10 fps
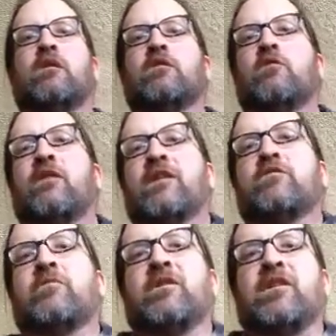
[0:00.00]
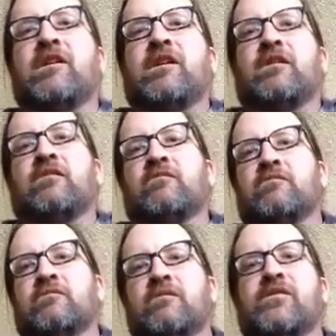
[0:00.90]
Hello, vinyl community.
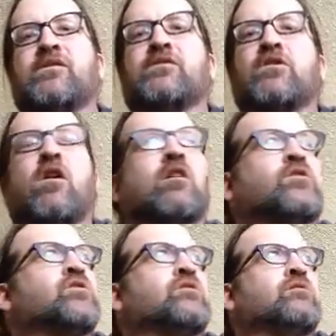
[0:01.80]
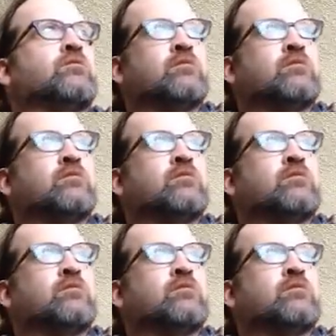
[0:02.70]
This is Josh,